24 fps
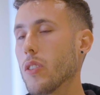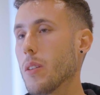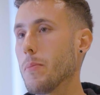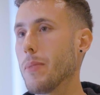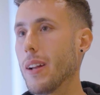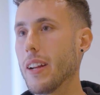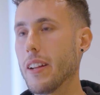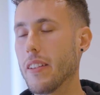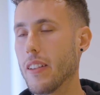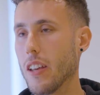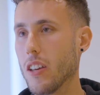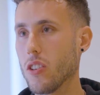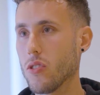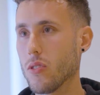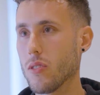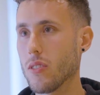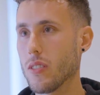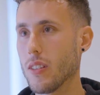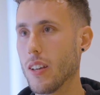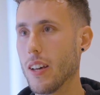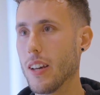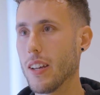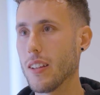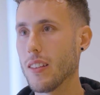the validation
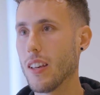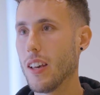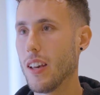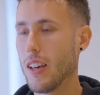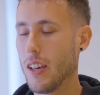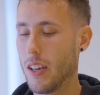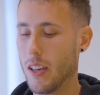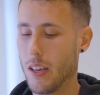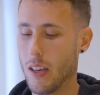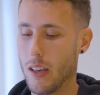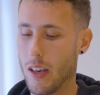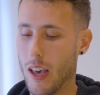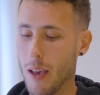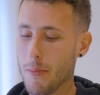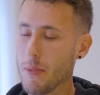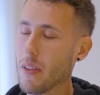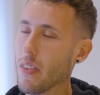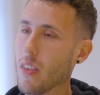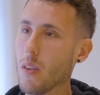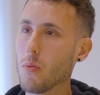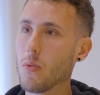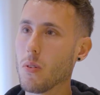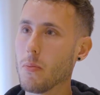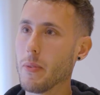side.
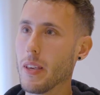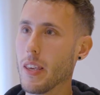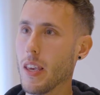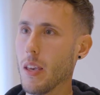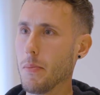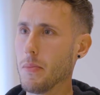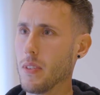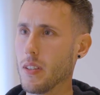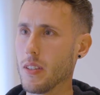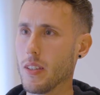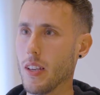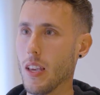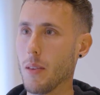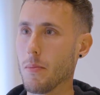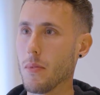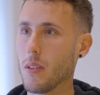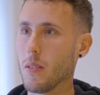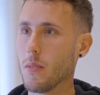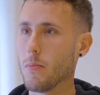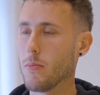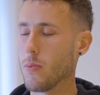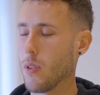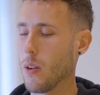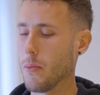Everything will be kept the same,
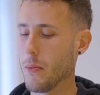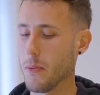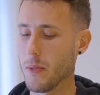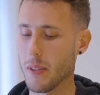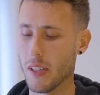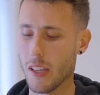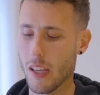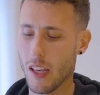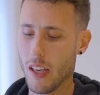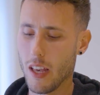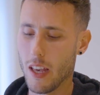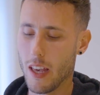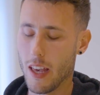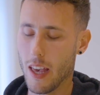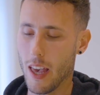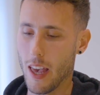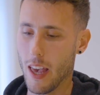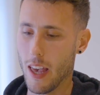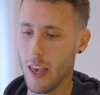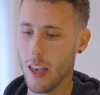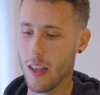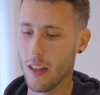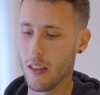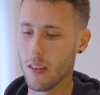probably,
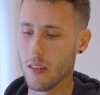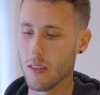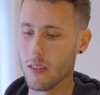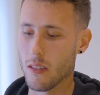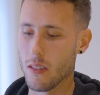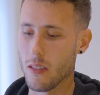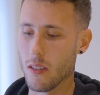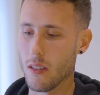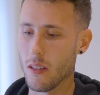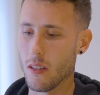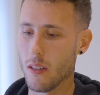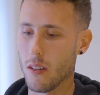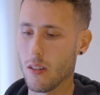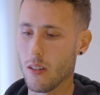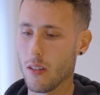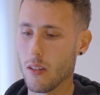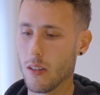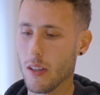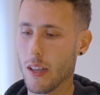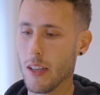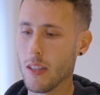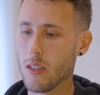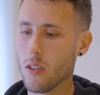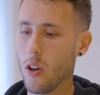and
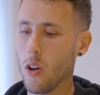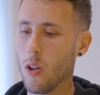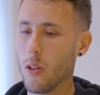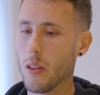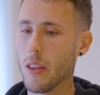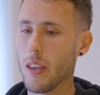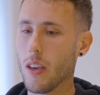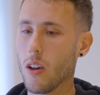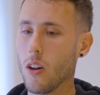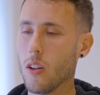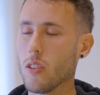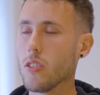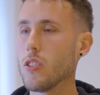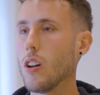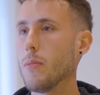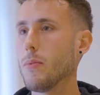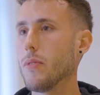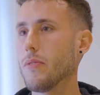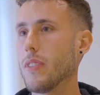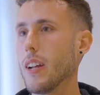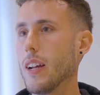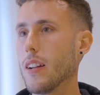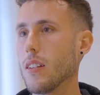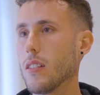it's only on top
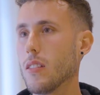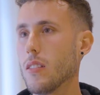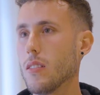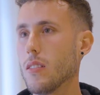of that.